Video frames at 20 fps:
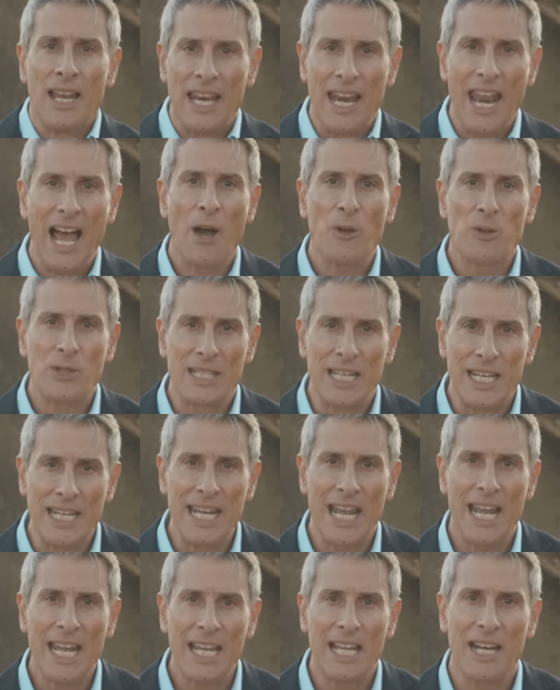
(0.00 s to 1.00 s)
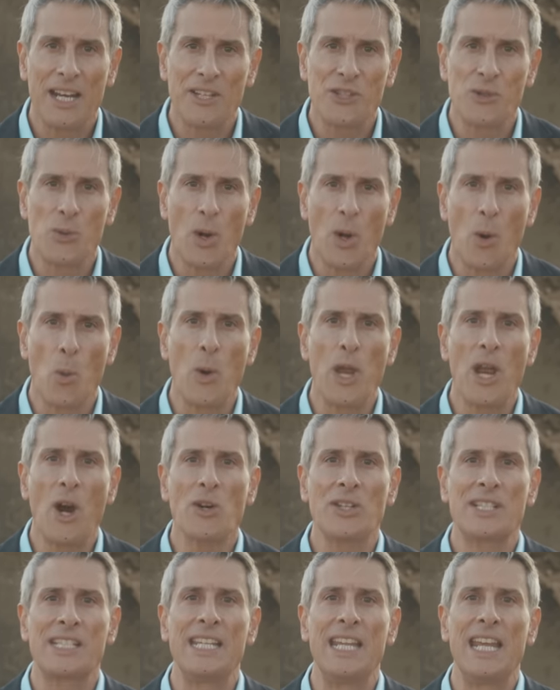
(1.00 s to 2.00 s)
Now, today in Israel, we
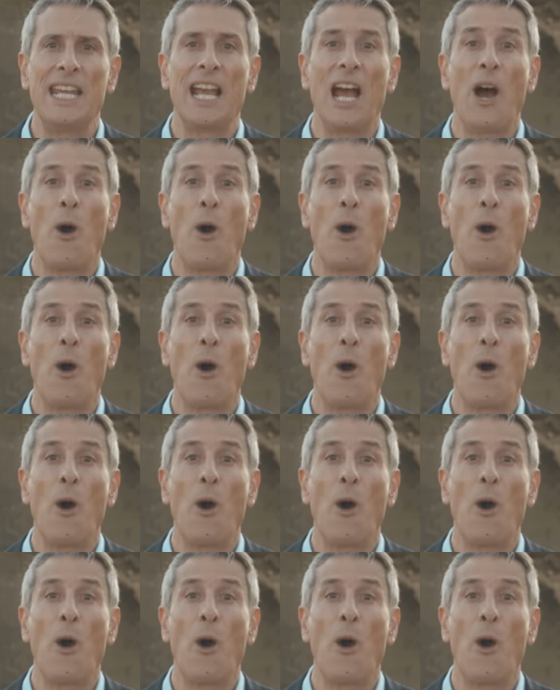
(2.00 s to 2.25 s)
are seeing